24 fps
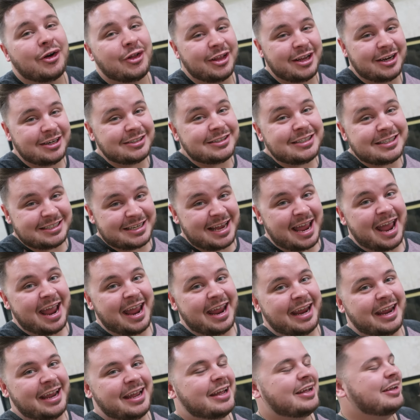Earlier
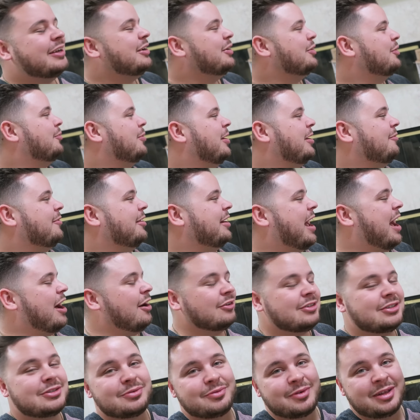today, we went
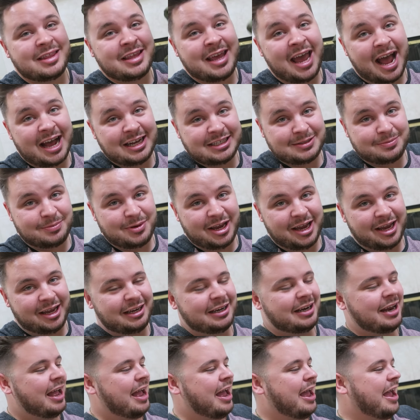out with
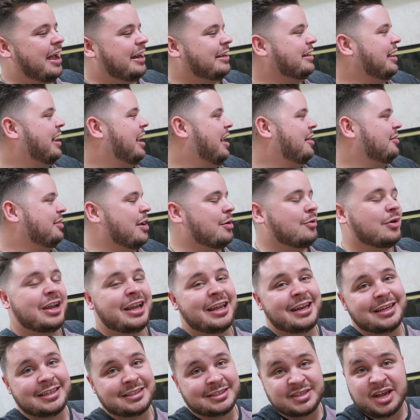Caspian and uh, they were
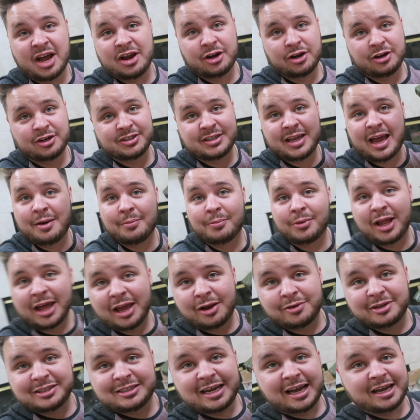eating suckers and
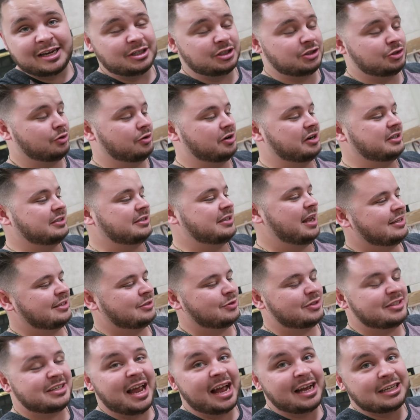playing with dinosaurs. This
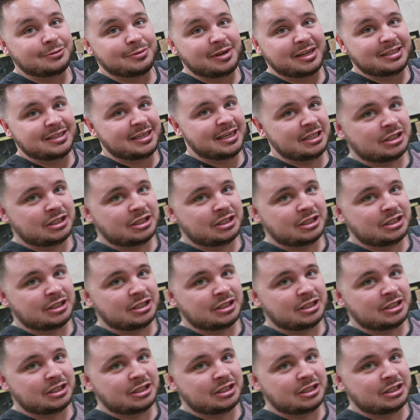was Caspian's.